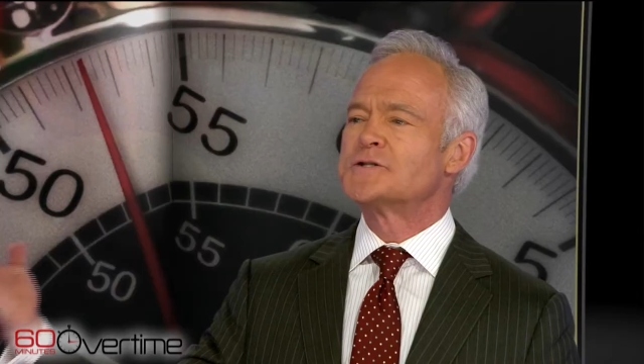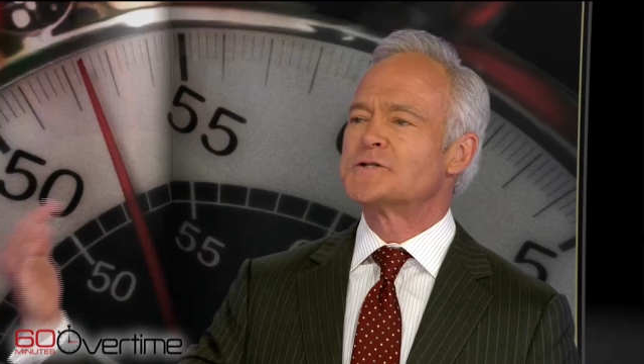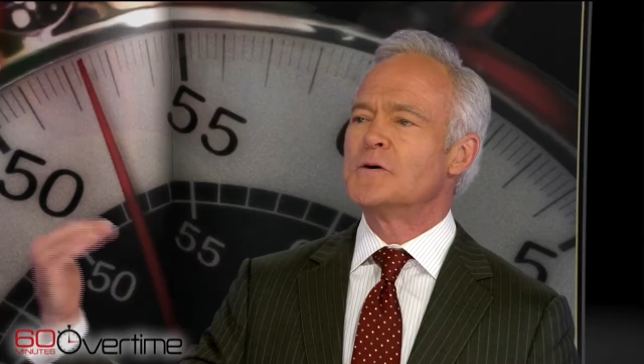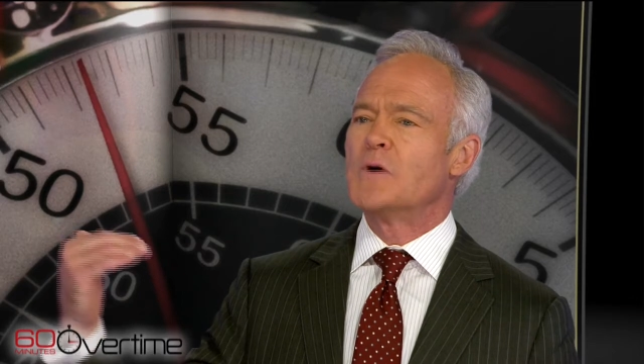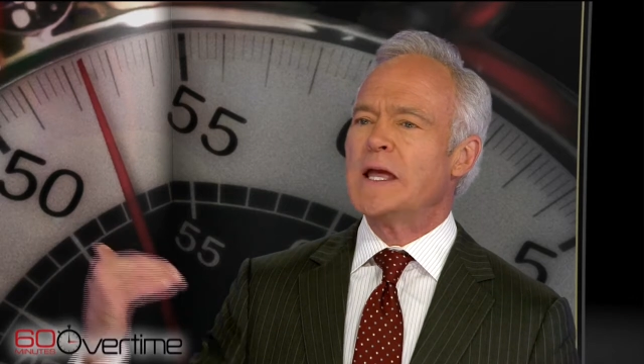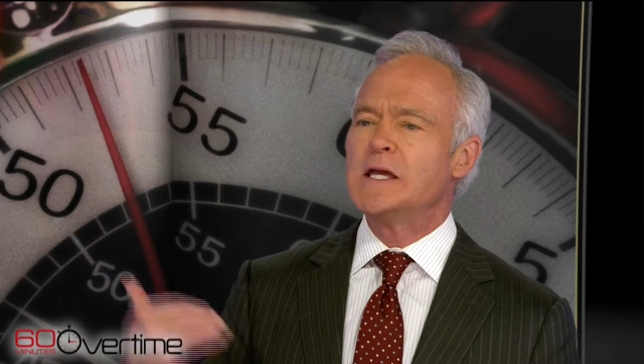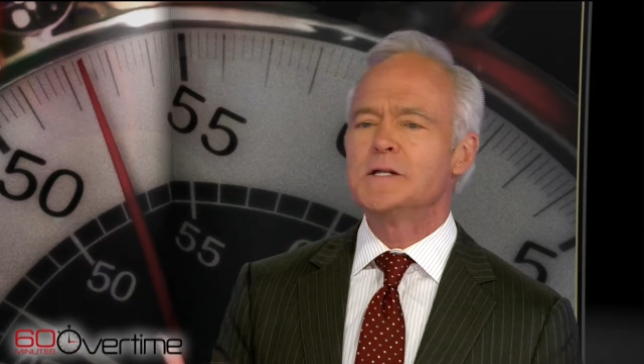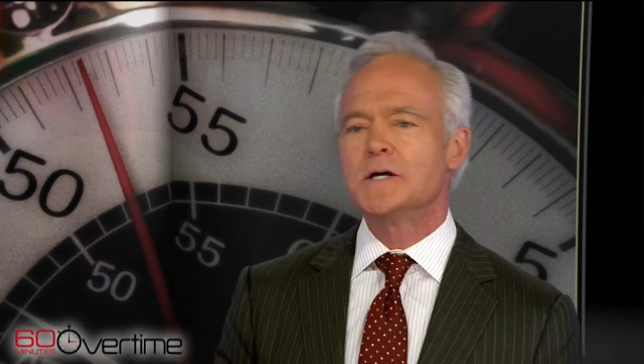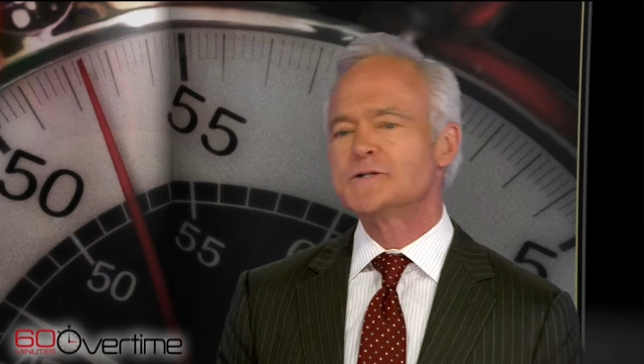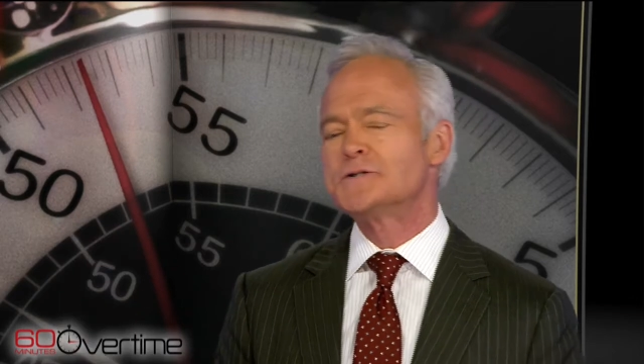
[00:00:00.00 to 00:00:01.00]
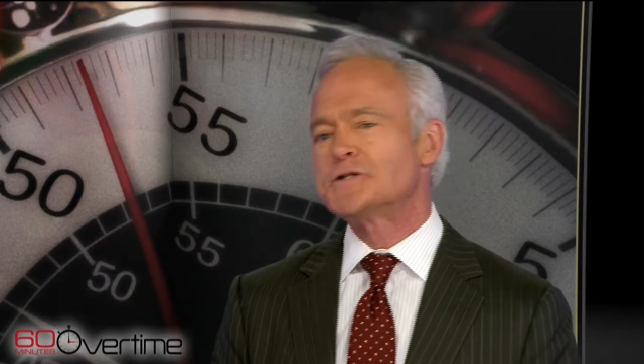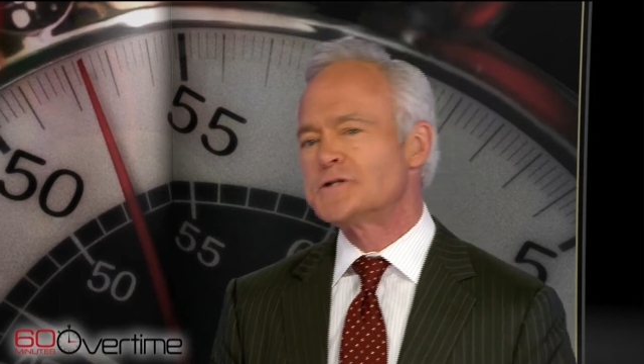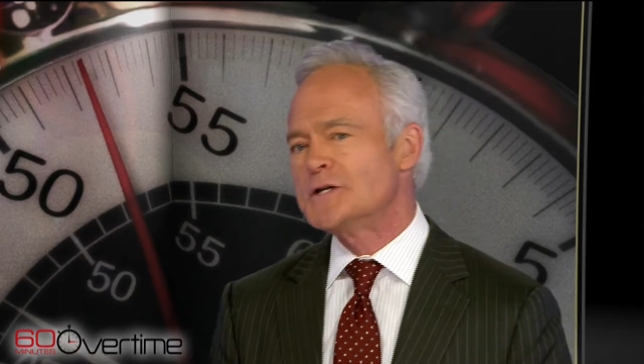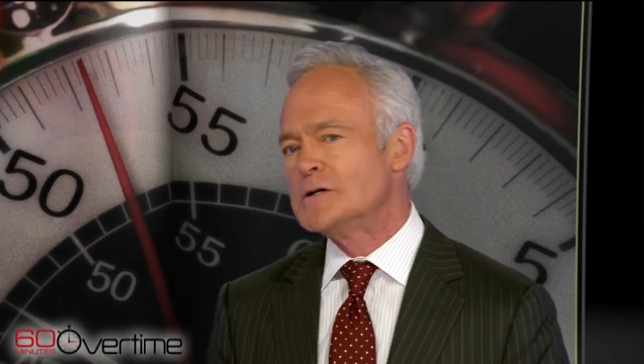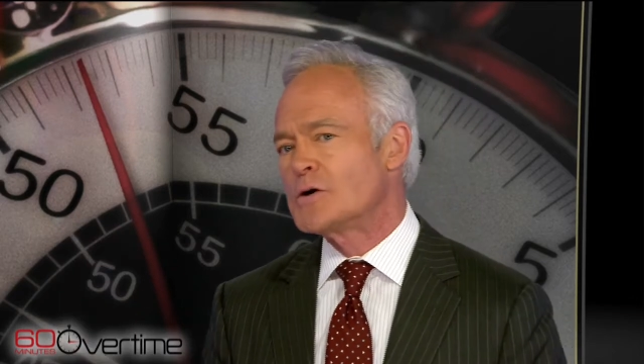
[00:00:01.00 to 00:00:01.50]
so he doesn't
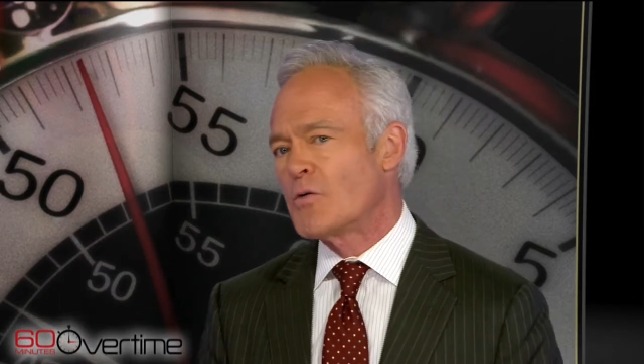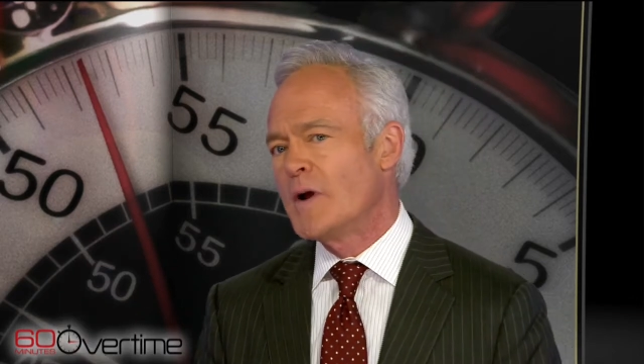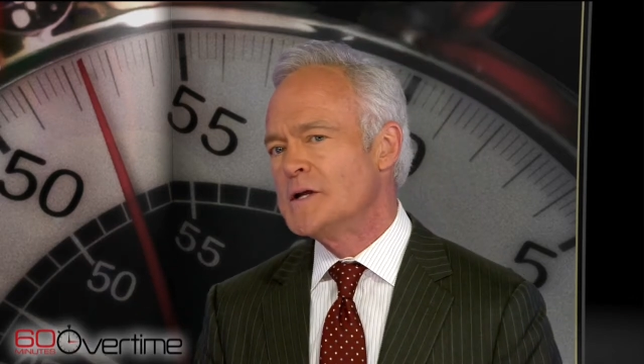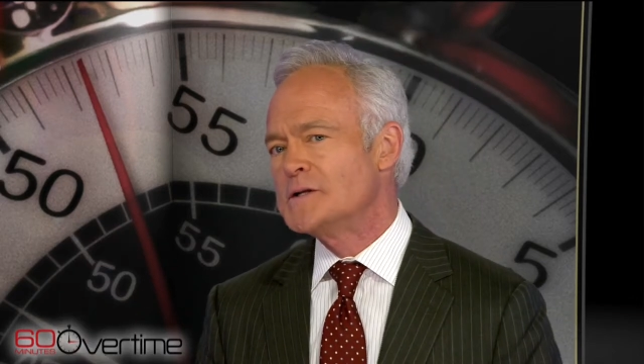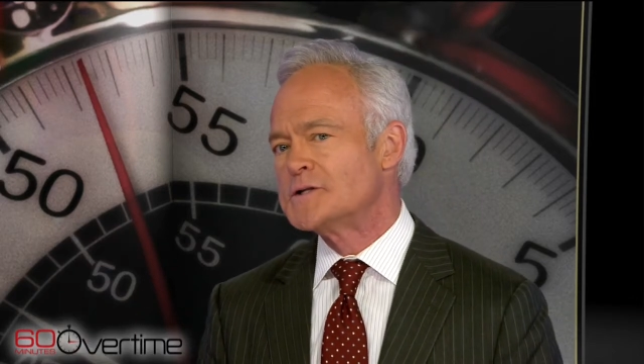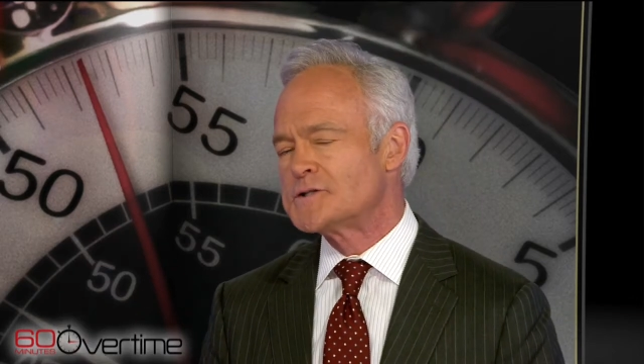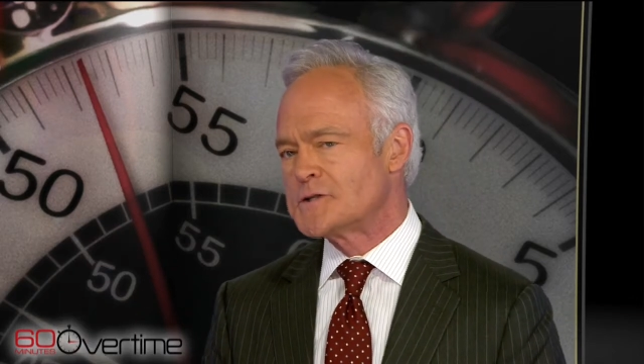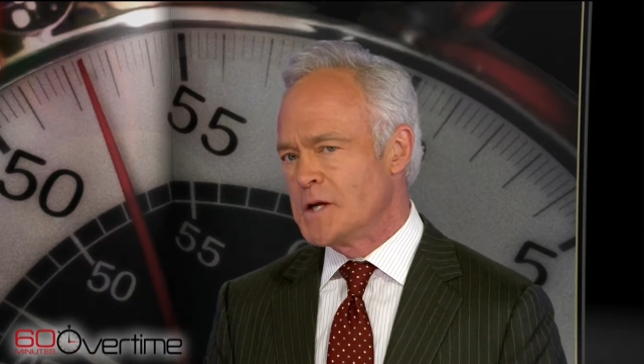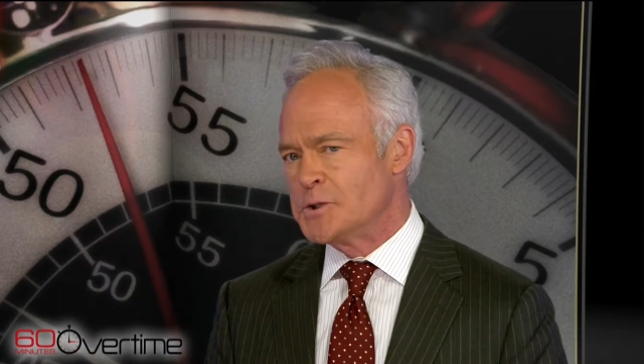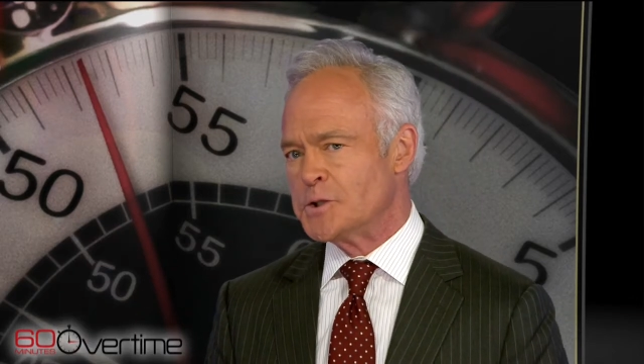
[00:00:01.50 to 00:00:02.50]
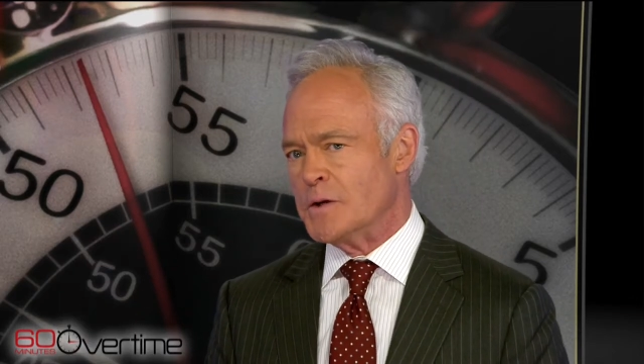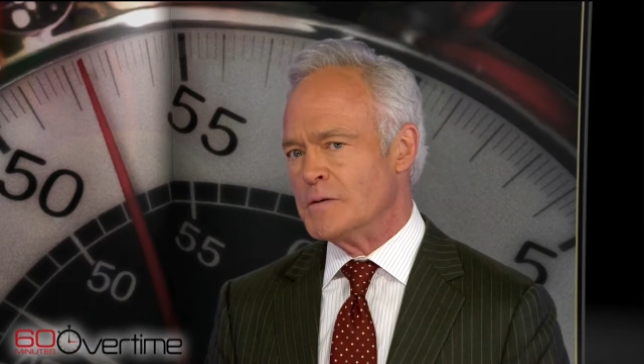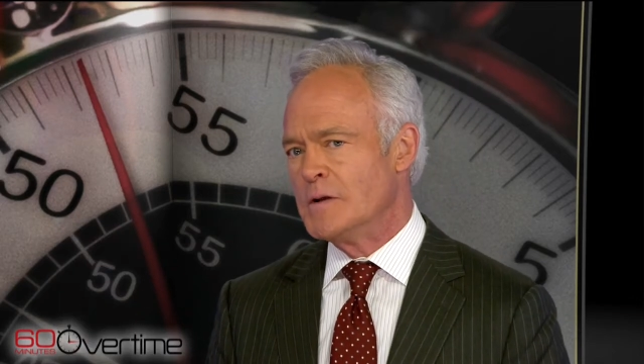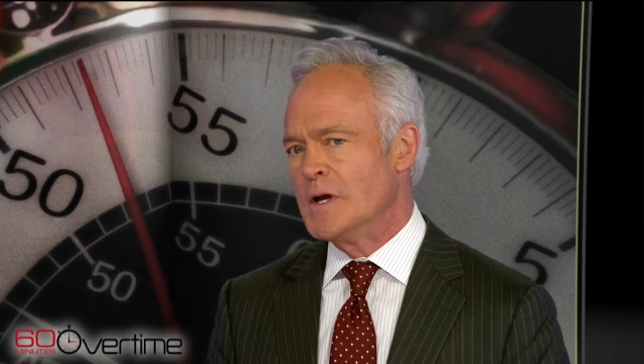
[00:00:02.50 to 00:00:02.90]
see a great distinction